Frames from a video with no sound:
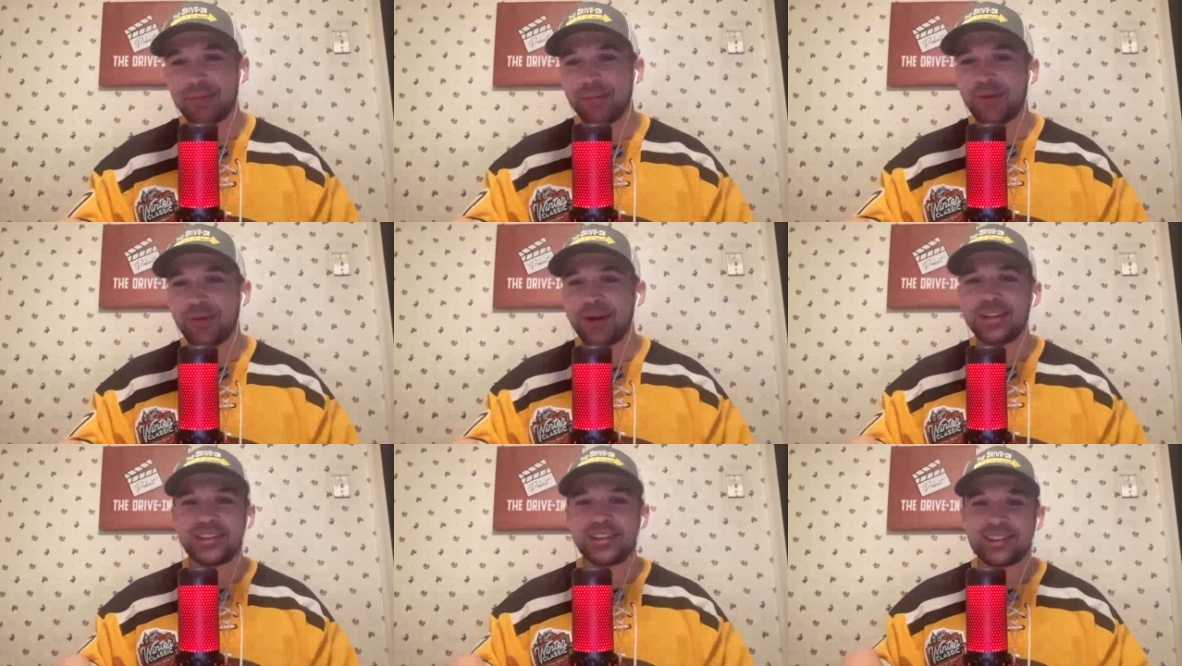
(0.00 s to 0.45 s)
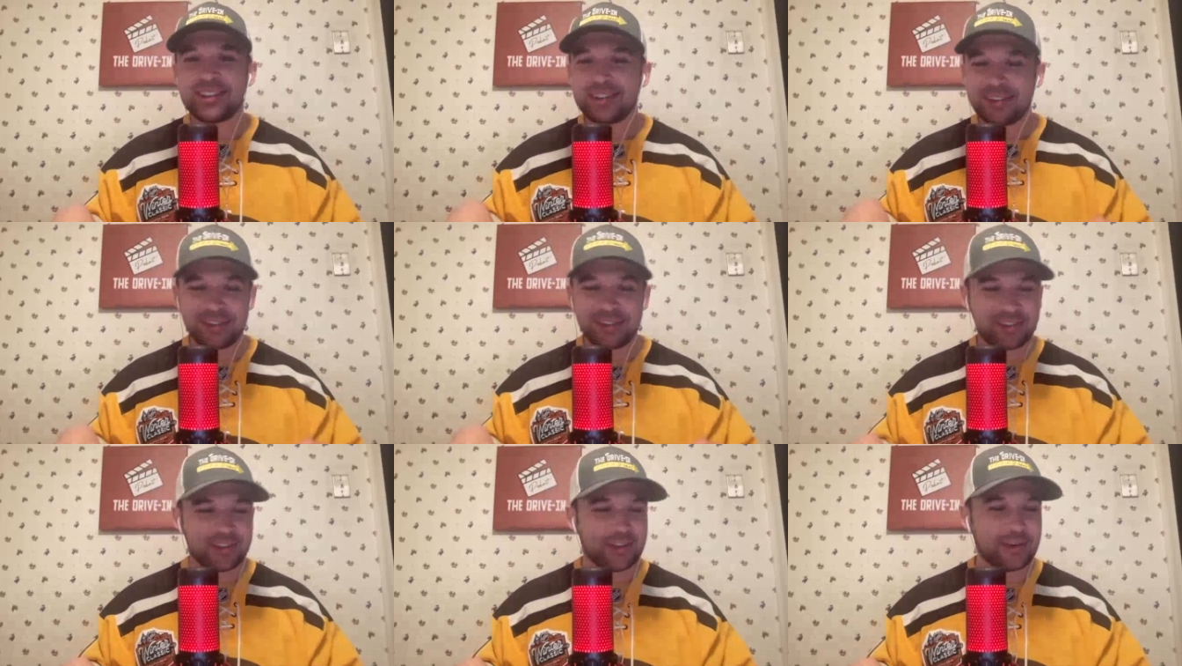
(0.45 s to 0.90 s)
Much
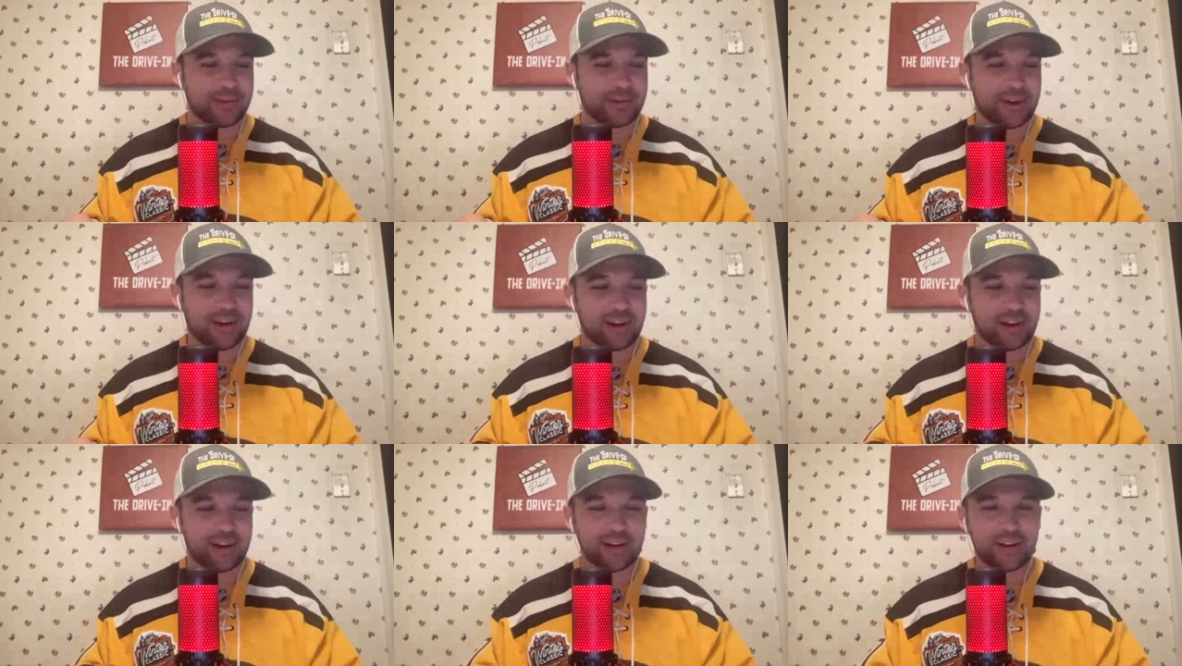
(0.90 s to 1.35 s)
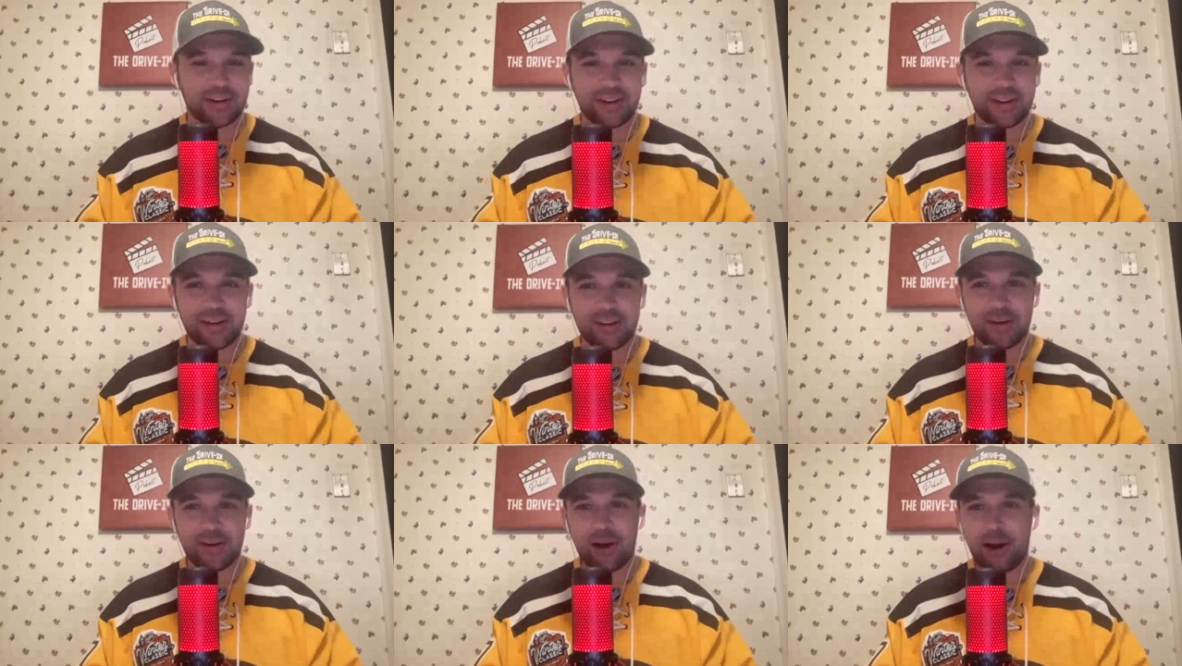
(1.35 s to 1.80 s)
to uh,
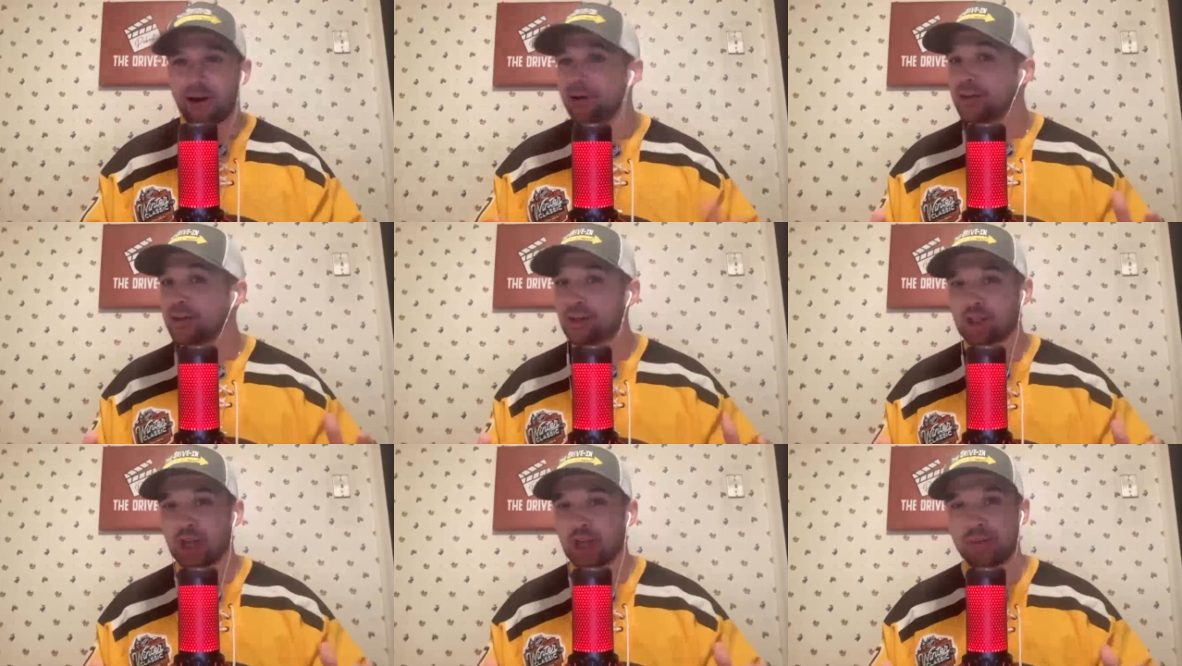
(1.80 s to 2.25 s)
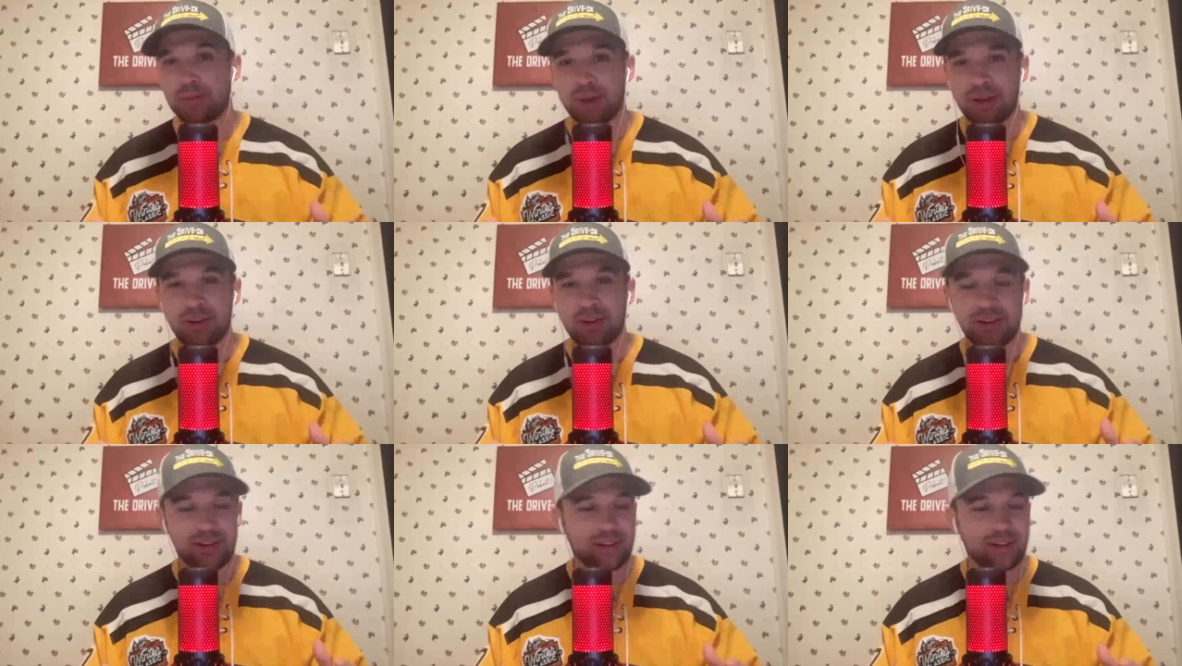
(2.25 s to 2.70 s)
our
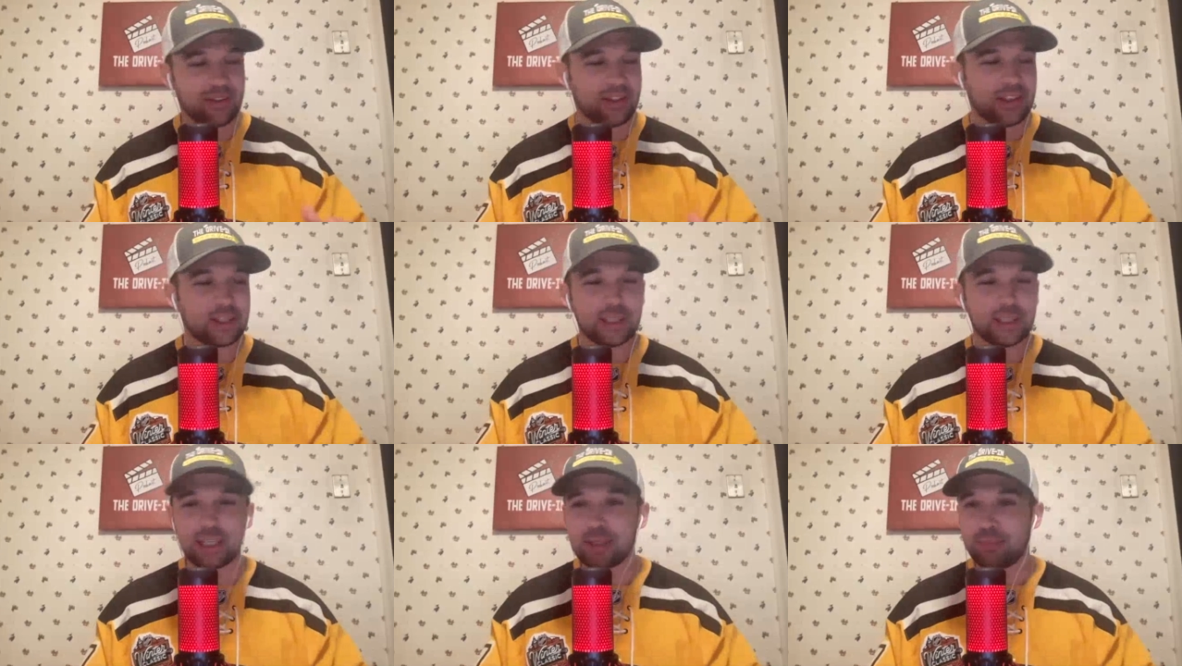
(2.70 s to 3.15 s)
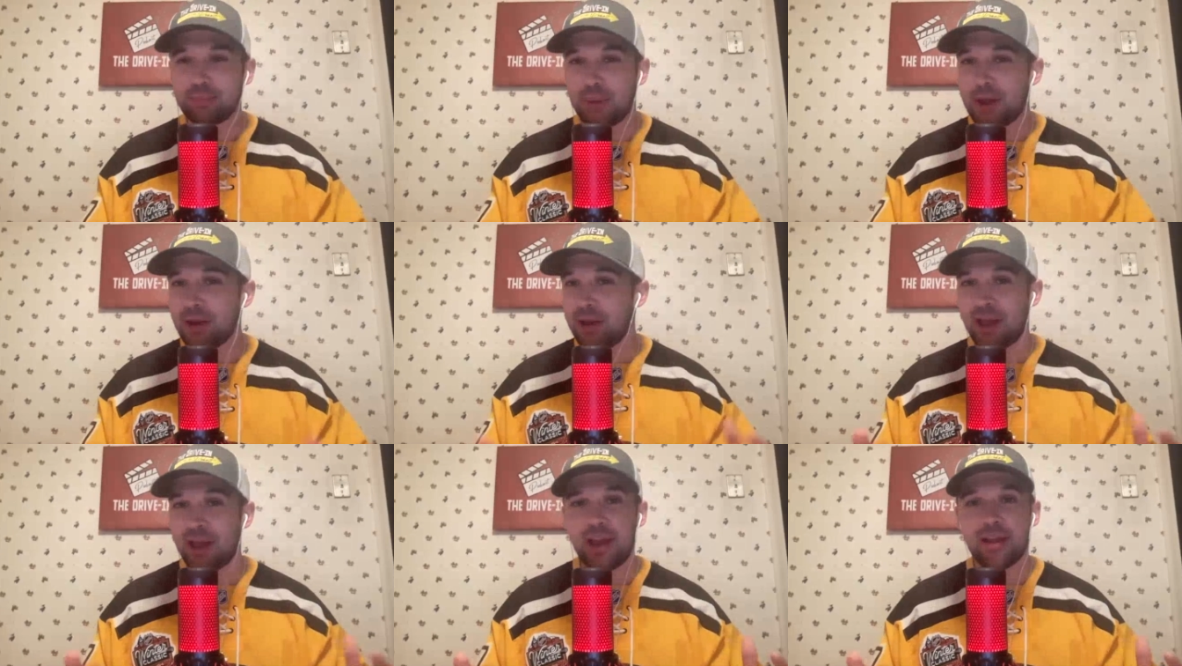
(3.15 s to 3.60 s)
excitement, this has
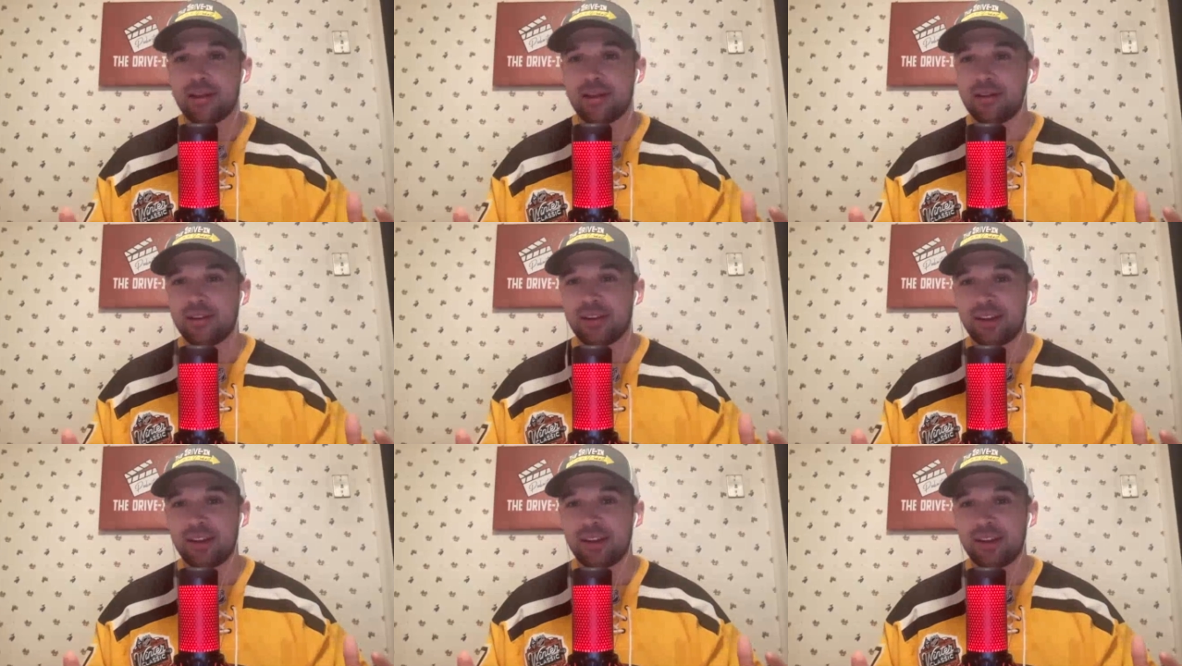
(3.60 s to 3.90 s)
been a hit,